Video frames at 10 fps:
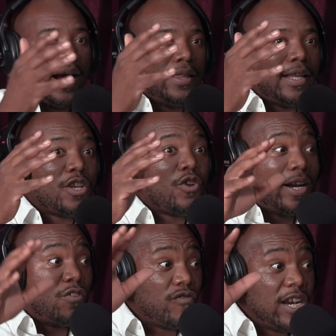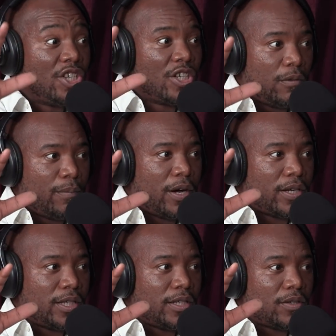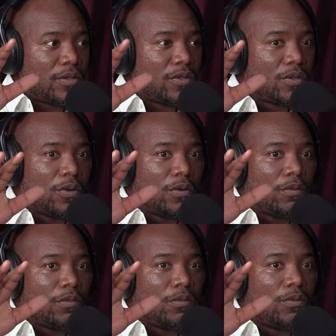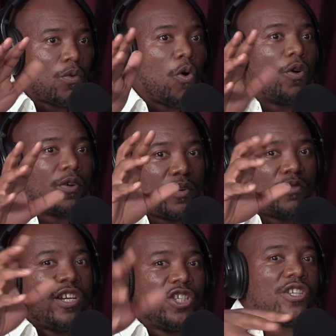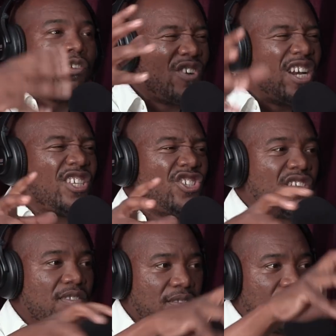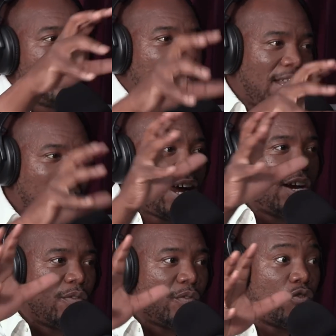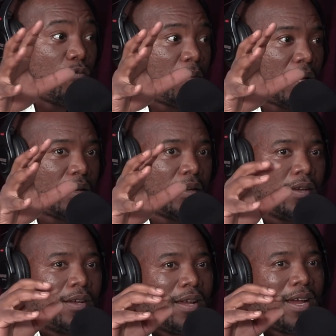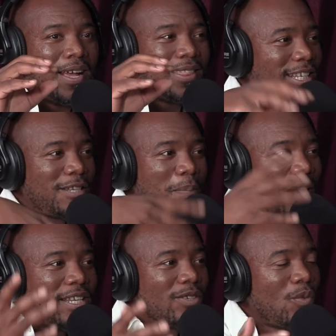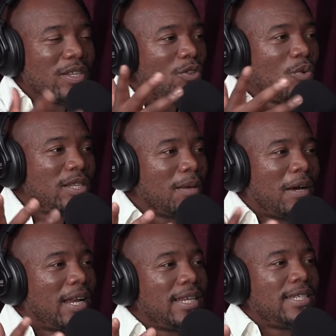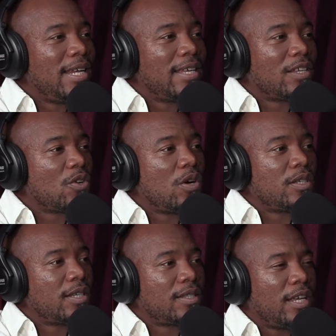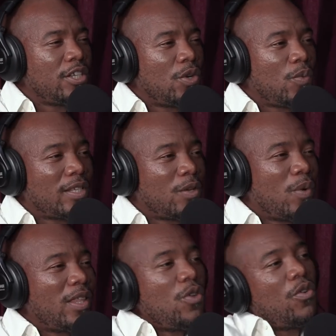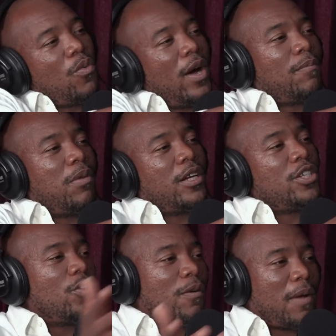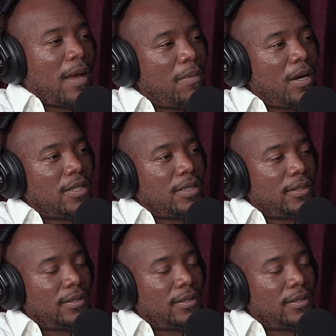and then you had regional parties, or regional religious, that kind of grouping. The debate wasn't always about ideas and contestation. Was it whether you're a white party or a black party?